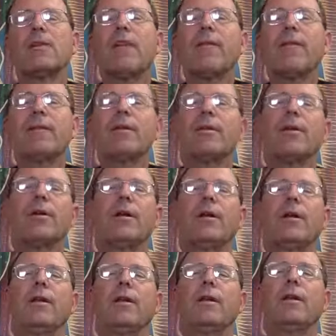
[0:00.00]

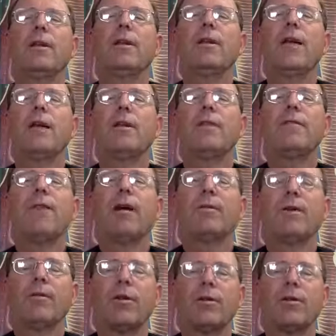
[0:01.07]
7.30 The Daily Family